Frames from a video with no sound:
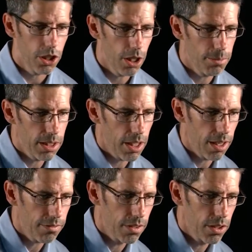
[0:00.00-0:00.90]
is determined
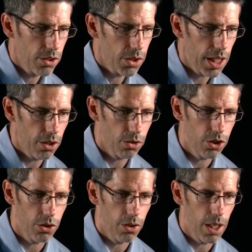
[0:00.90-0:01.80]
enough to get
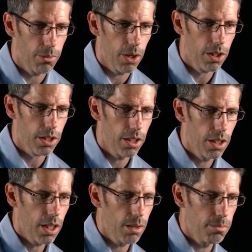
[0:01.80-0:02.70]
onto your network
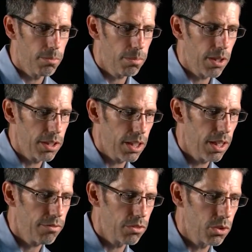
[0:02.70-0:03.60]
and applies
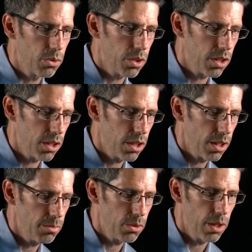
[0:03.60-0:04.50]
enough resources and
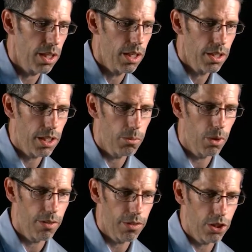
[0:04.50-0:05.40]
time to it,
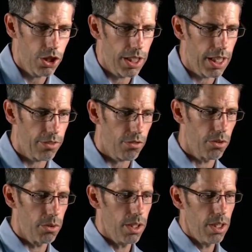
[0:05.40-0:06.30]
they will eventually get
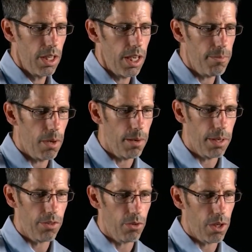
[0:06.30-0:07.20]
through. It
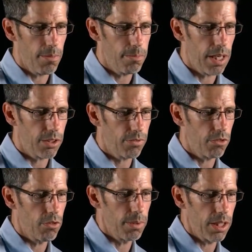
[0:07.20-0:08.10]
might be through an
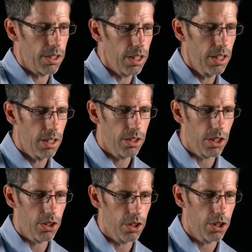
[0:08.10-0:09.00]
unpatched vulnerability,
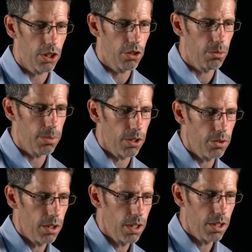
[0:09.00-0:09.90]
such as Eternal
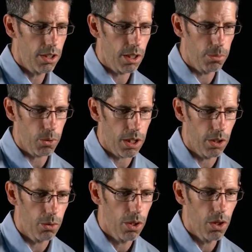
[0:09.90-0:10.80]
Blue, Double
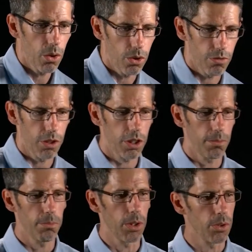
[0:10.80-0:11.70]
Kill, or the
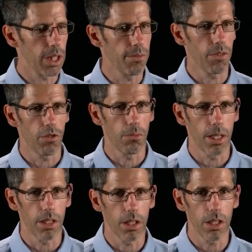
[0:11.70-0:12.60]
recent Bluekeep
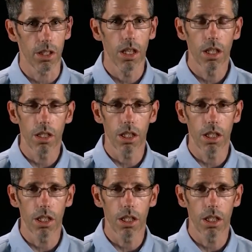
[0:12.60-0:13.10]
vulnerabilities.